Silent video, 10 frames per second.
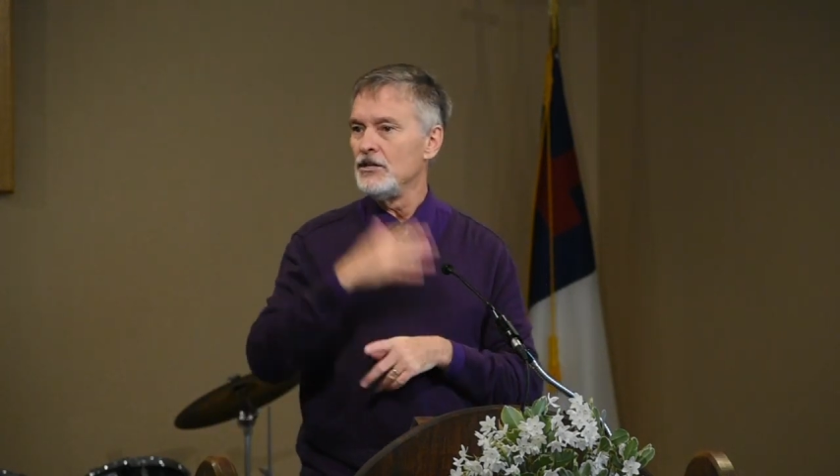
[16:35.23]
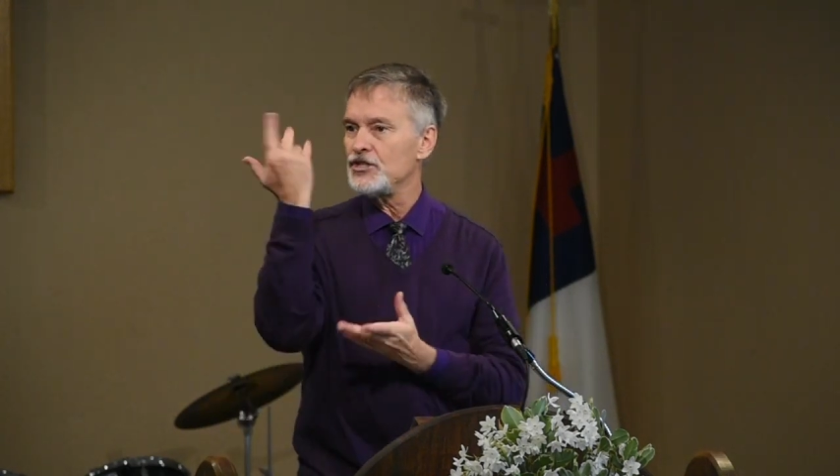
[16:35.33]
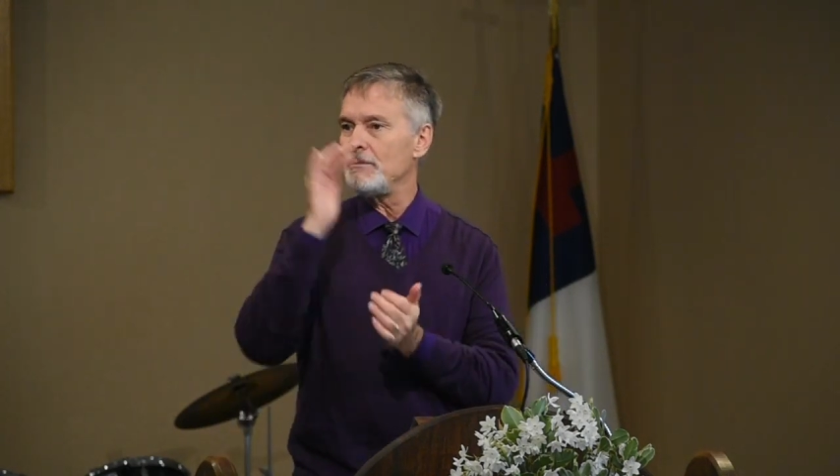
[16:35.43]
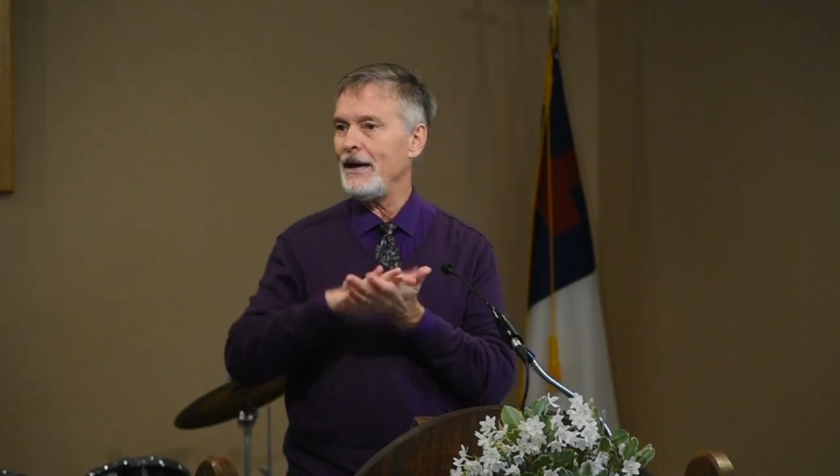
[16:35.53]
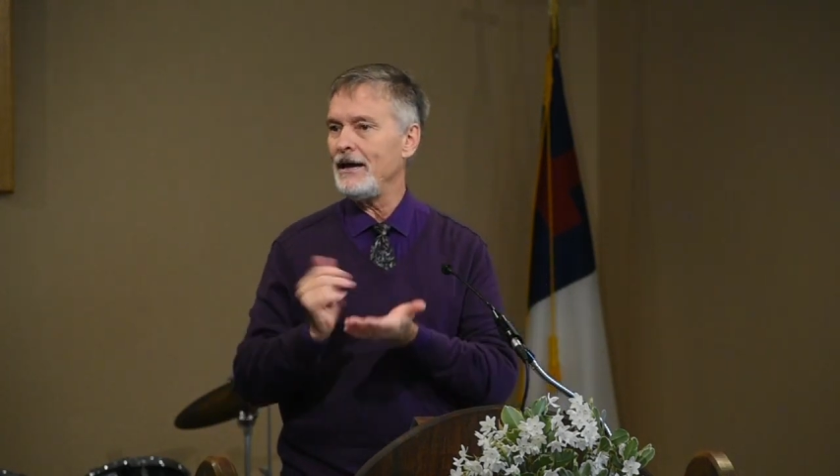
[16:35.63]

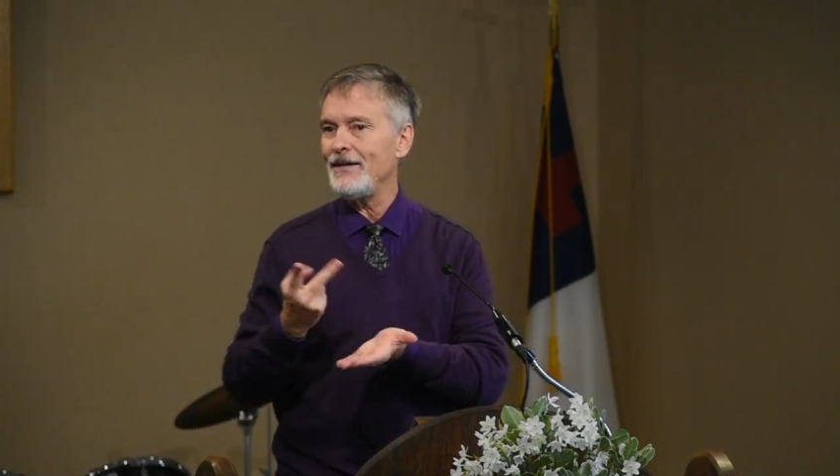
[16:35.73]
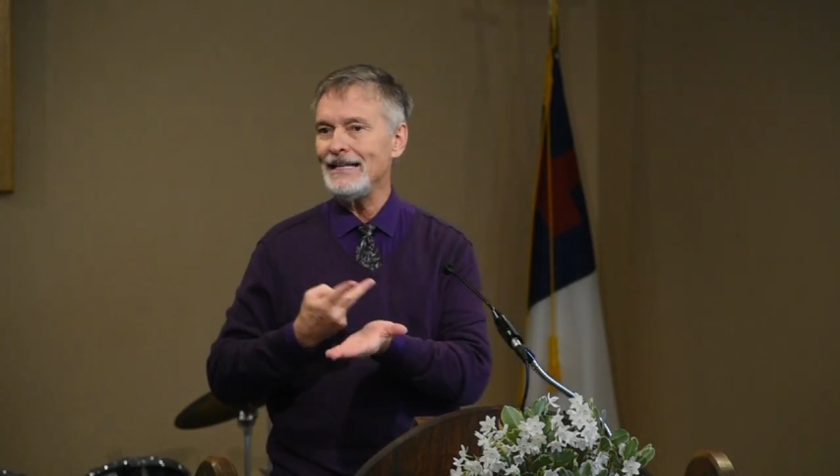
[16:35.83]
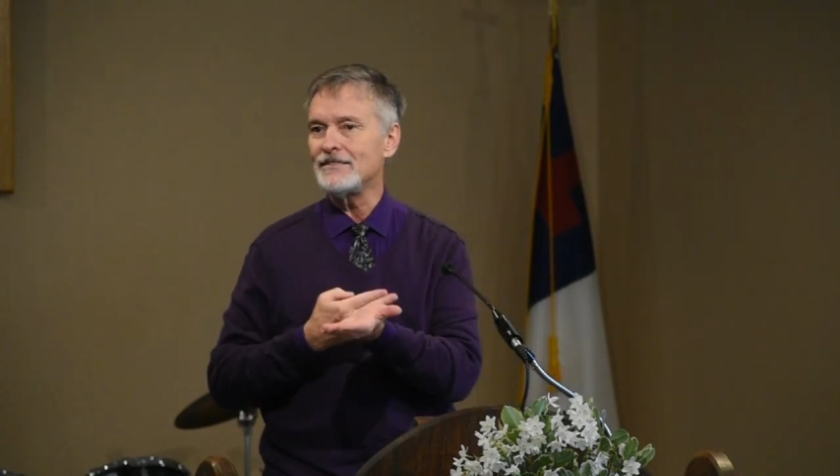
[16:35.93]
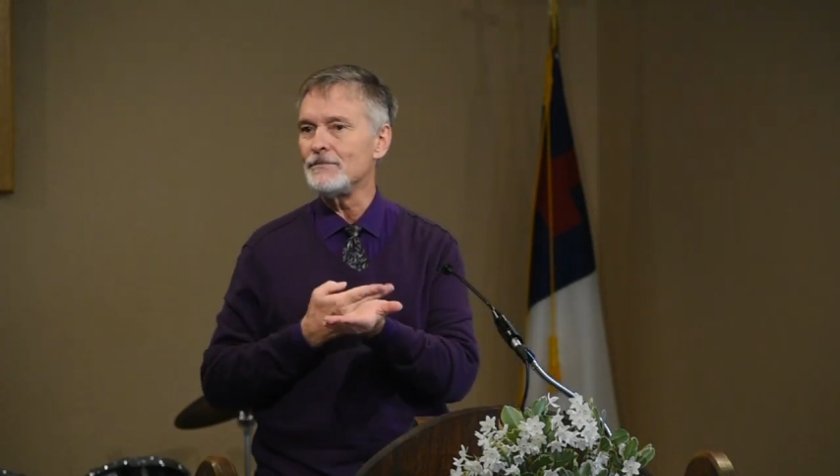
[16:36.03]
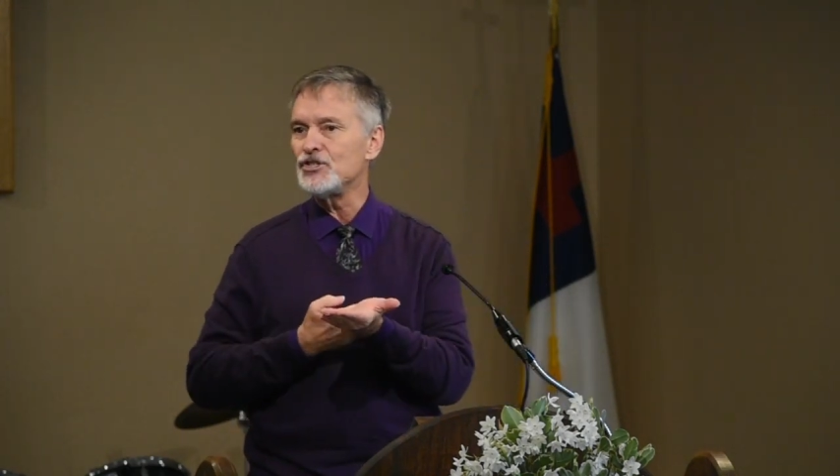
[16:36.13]
She may have
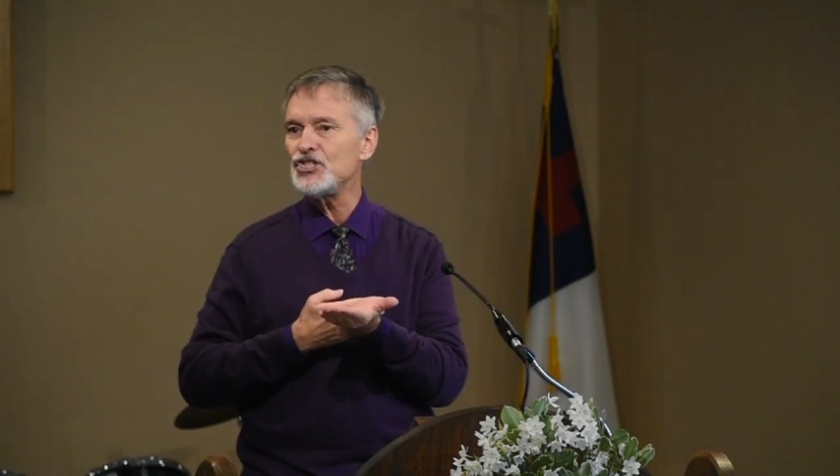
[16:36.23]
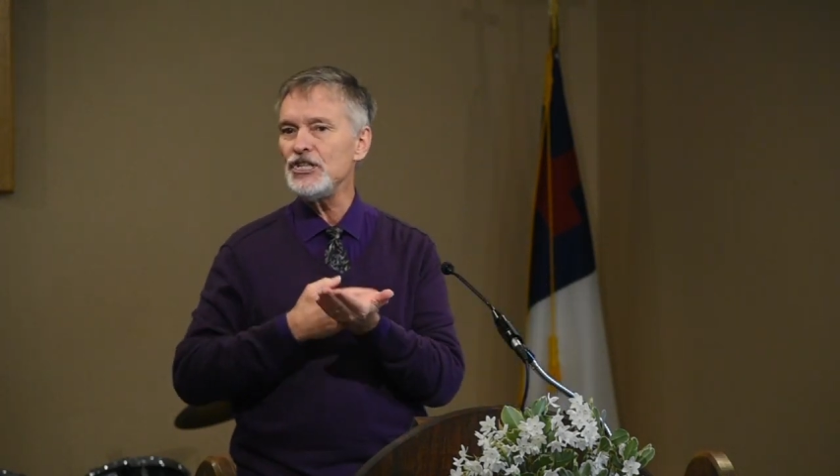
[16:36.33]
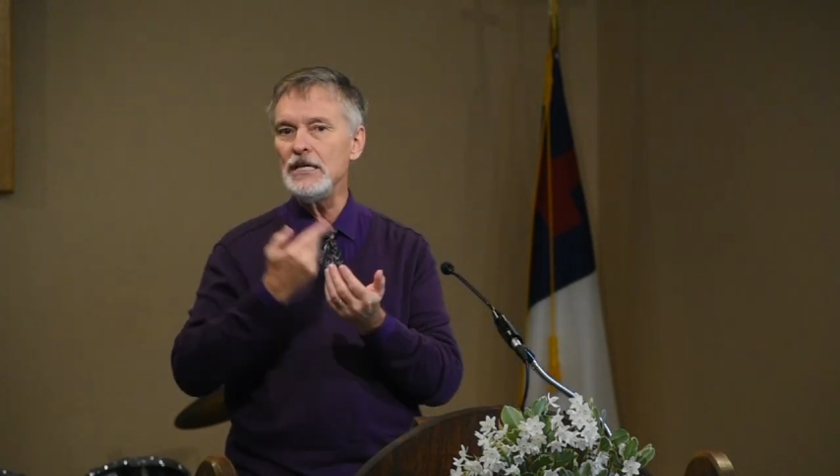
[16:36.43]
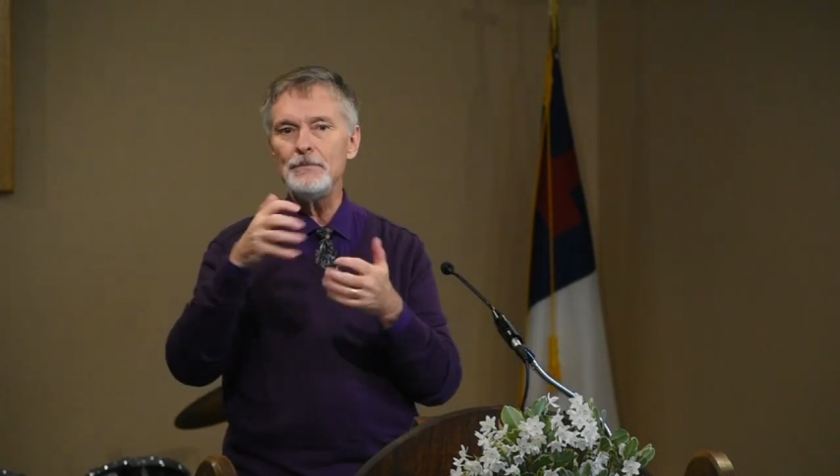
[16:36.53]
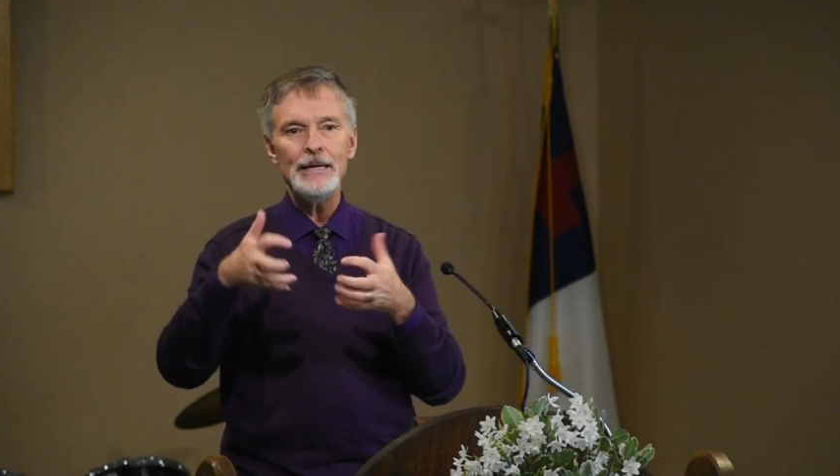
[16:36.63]
had some
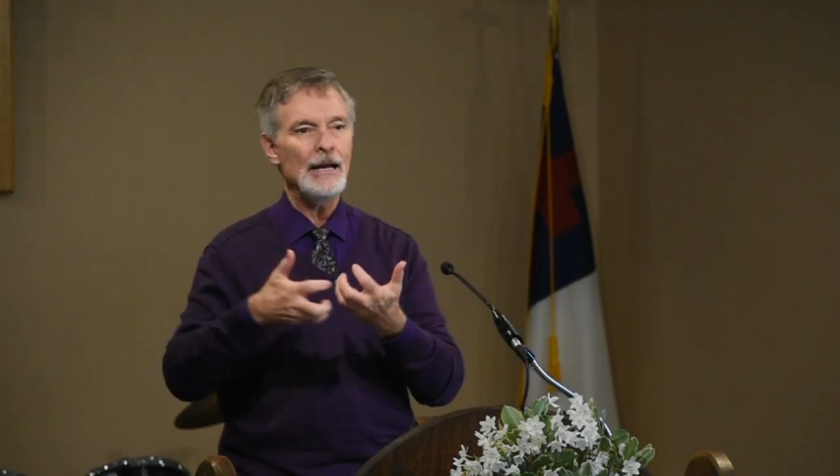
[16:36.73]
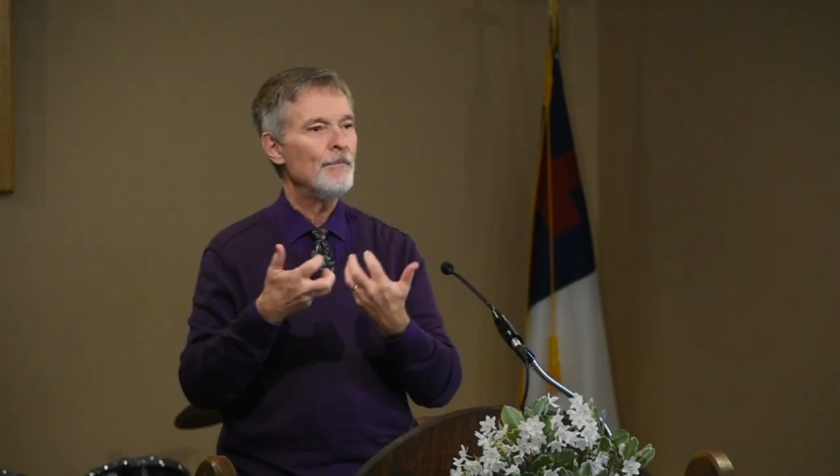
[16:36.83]
sheep in